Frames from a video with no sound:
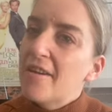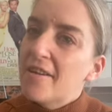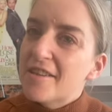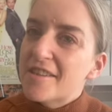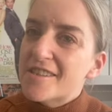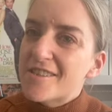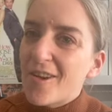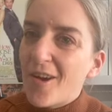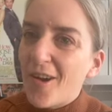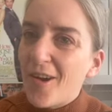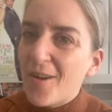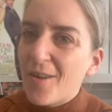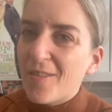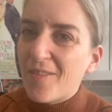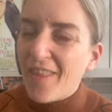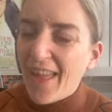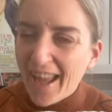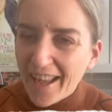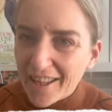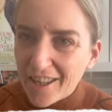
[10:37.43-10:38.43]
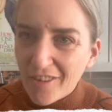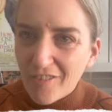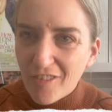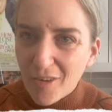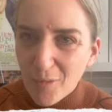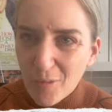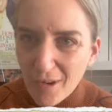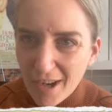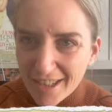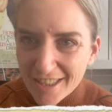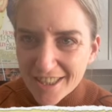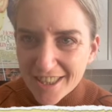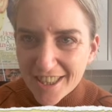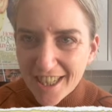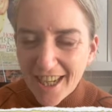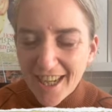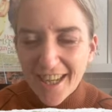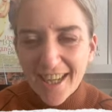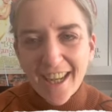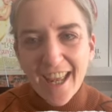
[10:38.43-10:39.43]
So thank you for
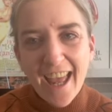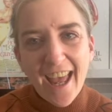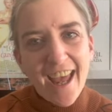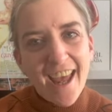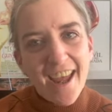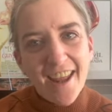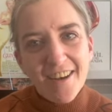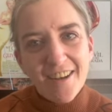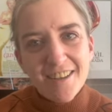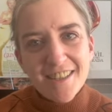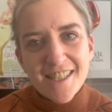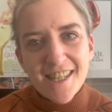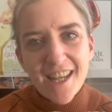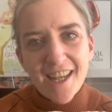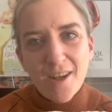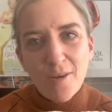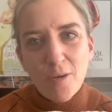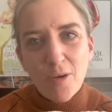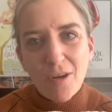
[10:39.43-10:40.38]
watching, and I'll see you all